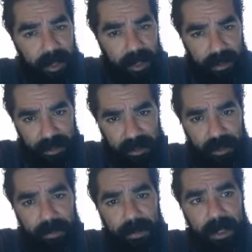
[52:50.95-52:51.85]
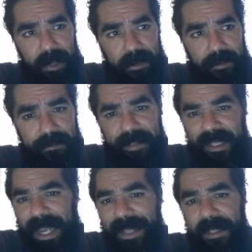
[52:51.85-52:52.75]
and you're above
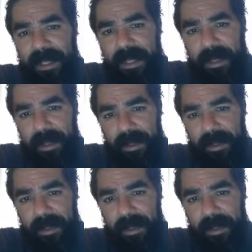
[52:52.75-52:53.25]
Delancey.